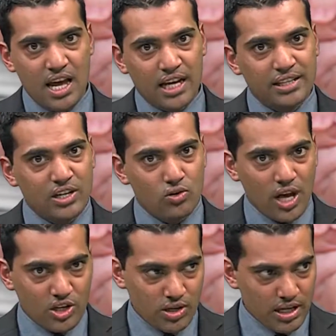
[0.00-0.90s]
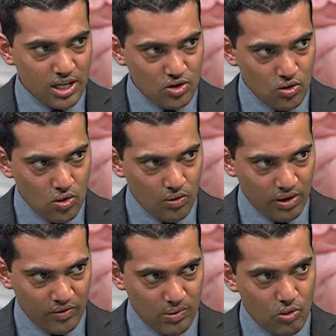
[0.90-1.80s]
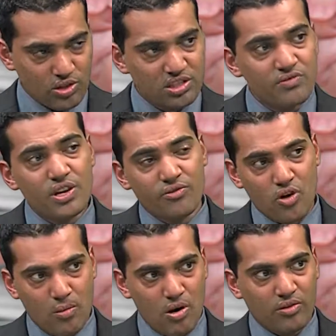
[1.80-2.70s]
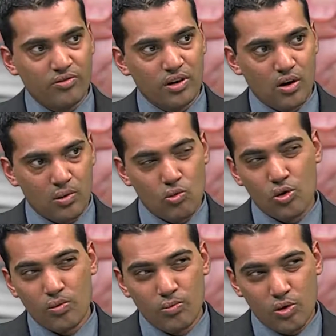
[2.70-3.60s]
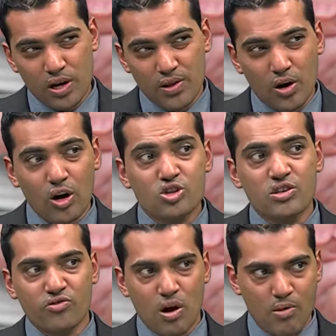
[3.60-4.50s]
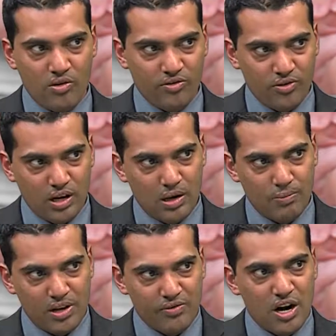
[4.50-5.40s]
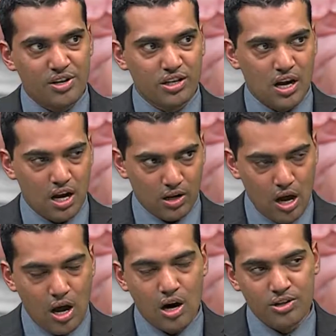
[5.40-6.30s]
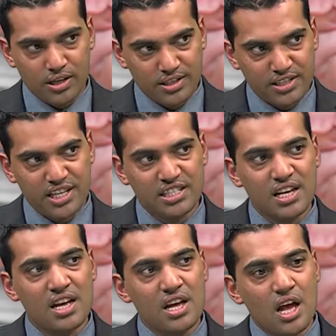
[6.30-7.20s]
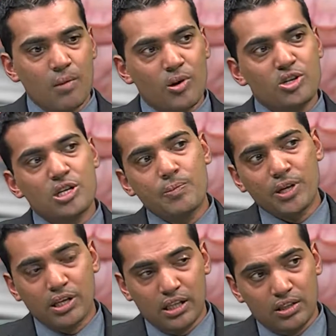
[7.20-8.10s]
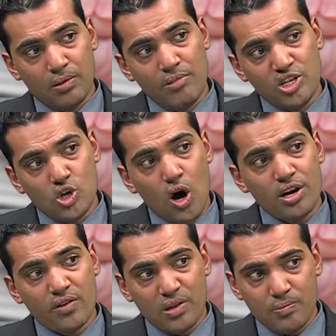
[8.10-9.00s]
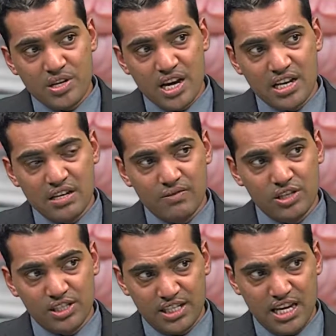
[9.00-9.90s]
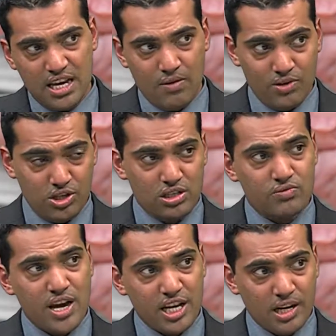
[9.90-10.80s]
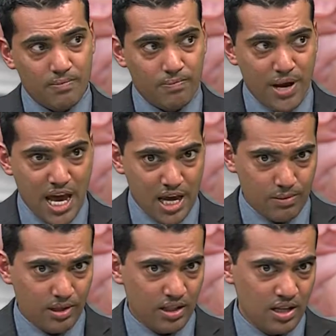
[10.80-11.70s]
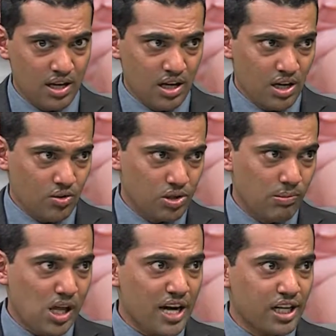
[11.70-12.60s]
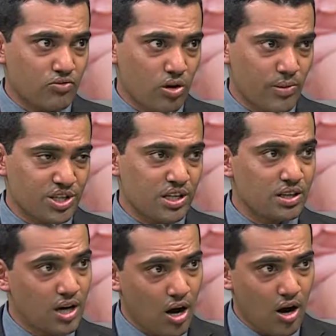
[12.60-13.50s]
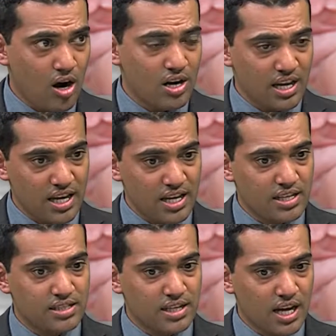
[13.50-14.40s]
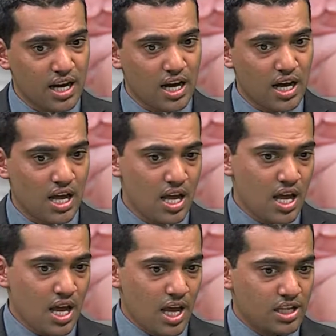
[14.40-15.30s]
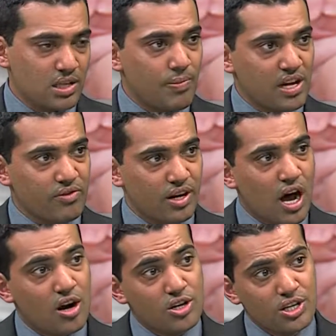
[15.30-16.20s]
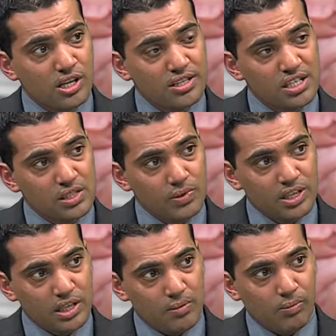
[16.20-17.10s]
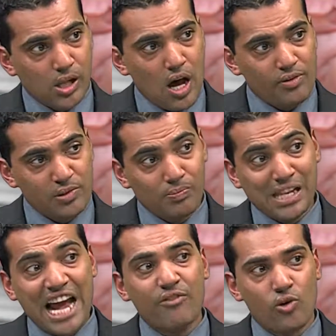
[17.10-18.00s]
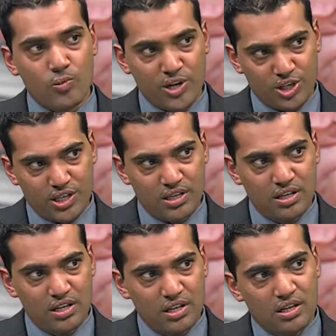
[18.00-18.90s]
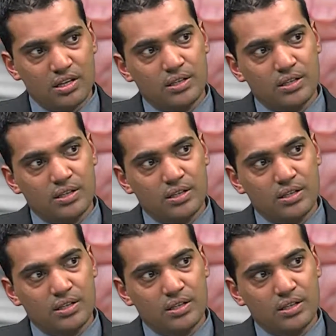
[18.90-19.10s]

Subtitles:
And that could actually lead to one of the more severe form of, or more rather urgent form of peripheral arterial disease. But the majority of the PAD we see, which is very comparable to the blockage formation in the heart, is the peripheral arterial disease with plaque formation. Correct.